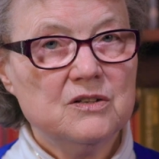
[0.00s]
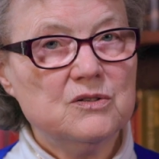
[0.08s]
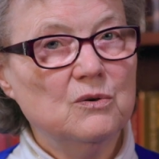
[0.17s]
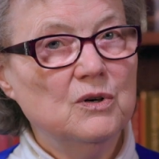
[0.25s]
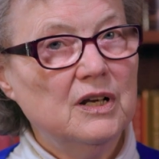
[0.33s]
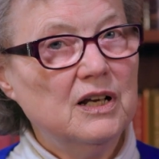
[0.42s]

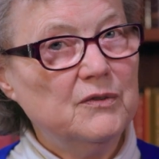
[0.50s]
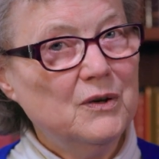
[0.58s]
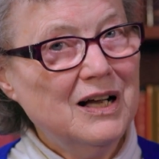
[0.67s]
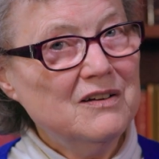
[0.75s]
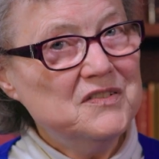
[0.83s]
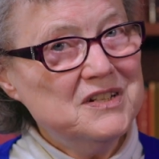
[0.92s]
So if you
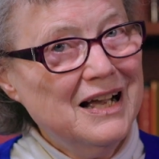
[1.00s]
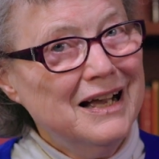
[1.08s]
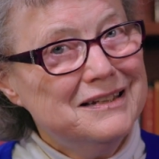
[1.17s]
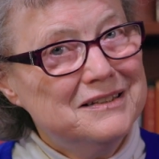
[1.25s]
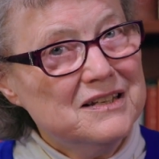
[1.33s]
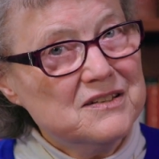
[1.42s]
haven't
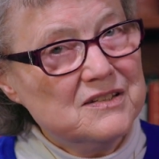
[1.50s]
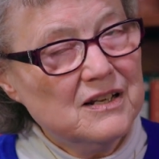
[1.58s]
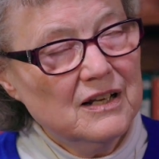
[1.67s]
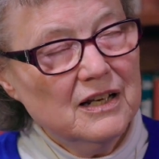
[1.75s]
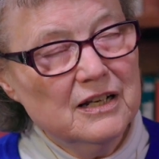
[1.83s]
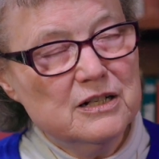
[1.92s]
had this
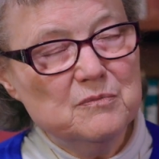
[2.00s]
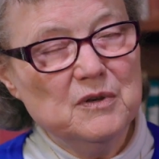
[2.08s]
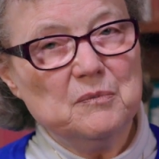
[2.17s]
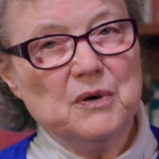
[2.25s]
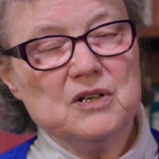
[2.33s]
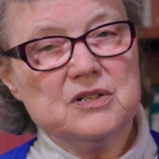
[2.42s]

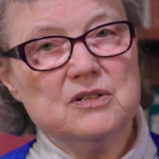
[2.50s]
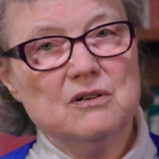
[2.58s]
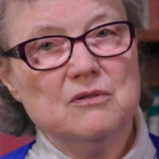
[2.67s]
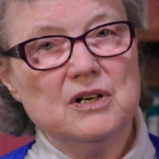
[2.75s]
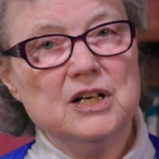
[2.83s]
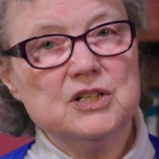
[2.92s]
intimate personal
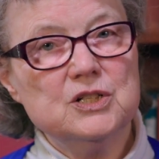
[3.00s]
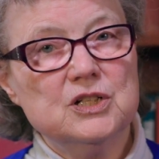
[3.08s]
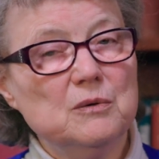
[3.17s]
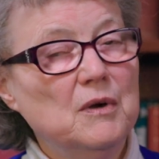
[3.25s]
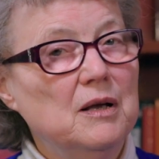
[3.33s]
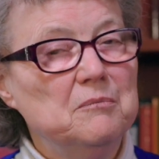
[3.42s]

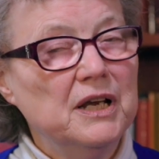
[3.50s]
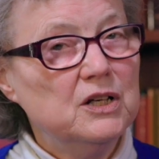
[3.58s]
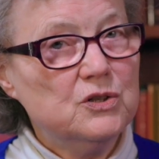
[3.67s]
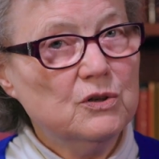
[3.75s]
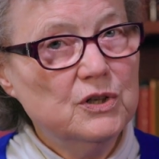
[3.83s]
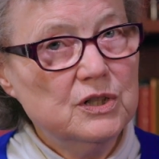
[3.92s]
relationship, make
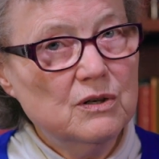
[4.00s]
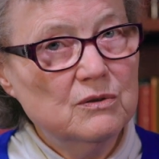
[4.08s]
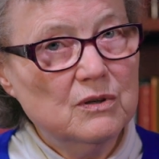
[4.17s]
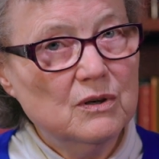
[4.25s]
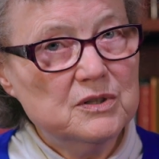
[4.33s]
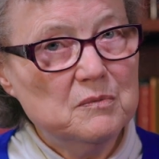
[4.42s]
sure you
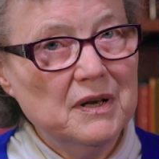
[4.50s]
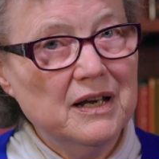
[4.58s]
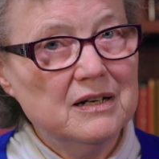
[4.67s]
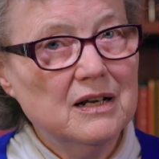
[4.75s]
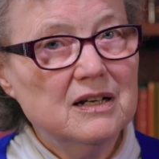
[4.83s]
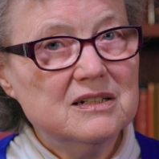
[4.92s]
don't go to
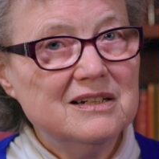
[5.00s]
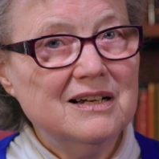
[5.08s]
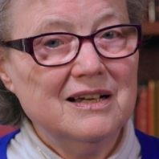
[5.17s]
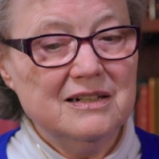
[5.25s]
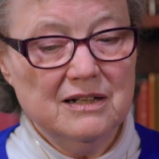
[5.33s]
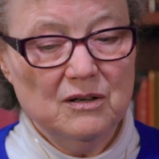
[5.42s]
bed
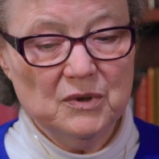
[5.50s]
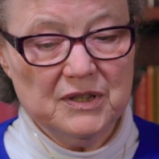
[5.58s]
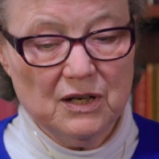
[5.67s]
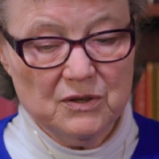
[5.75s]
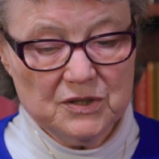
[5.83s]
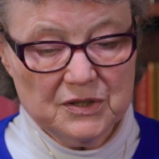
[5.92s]
tonight
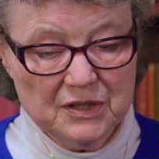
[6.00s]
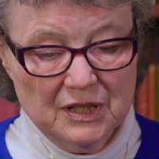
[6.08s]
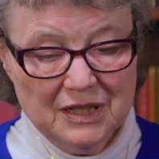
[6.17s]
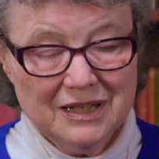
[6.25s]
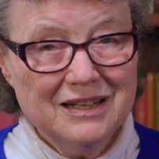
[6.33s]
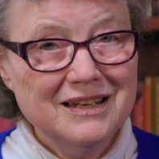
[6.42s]
without it.
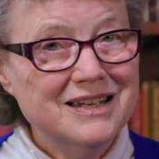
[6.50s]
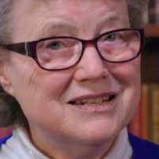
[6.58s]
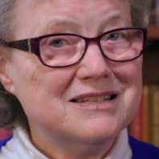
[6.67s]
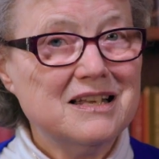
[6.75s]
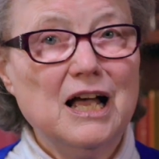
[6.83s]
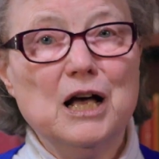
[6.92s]
It
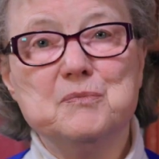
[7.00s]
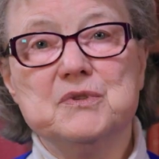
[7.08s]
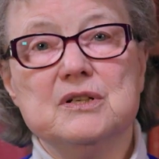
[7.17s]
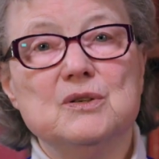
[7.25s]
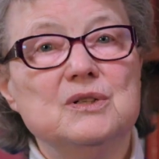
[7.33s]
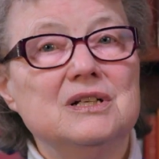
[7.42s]
is
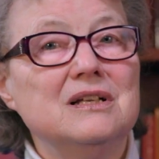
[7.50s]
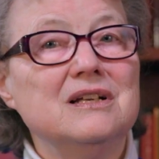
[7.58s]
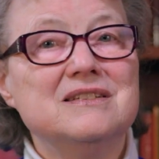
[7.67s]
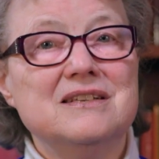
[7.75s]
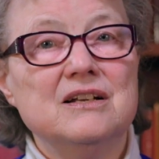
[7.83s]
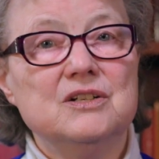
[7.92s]
absolutely
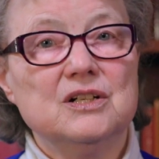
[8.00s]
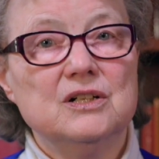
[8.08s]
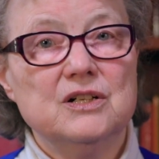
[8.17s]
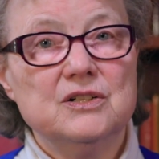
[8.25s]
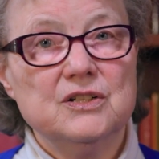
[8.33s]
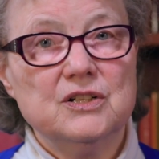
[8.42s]

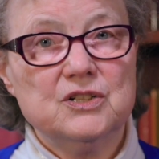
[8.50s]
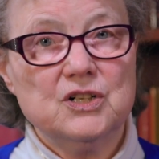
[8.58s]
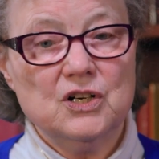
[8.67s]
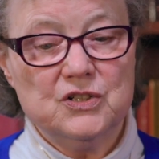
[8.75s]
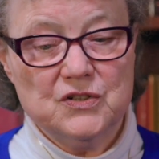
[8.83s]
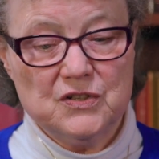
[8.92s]
essential to the
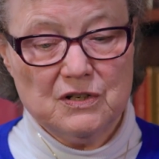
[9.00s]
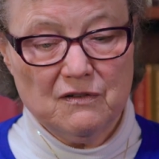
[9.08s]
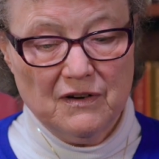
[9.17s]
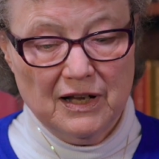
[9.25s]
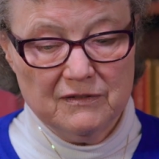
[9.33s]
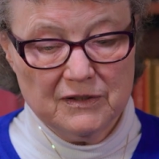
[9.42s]
church's
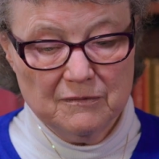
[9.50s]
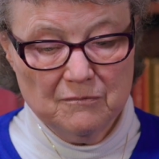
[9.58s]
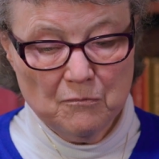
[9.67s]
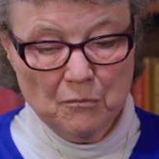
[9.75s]
survival.